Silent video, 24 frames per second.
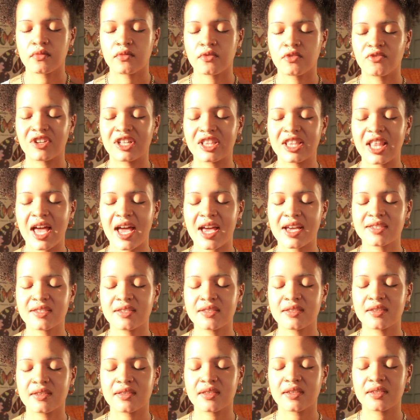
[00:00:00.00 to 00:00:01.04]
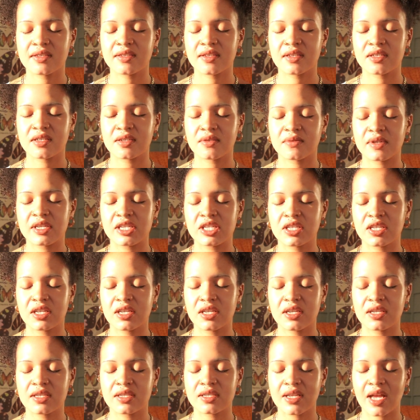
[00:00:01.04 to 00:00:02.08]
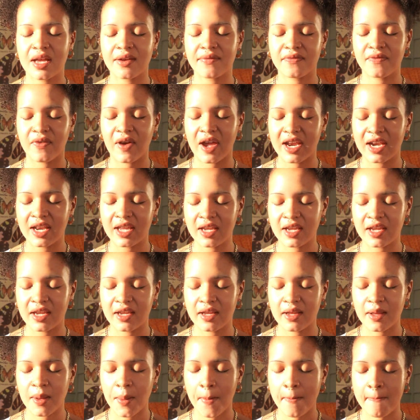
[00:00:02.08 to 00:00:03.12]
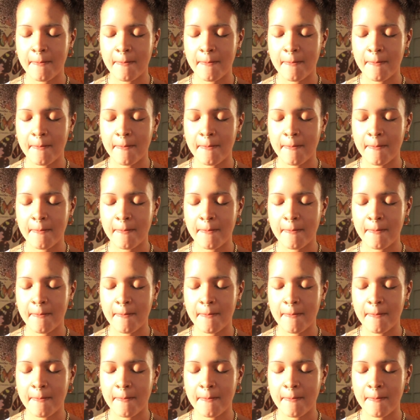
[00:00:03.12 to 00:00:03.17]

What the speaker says: Relax into this situation and stop fighting it.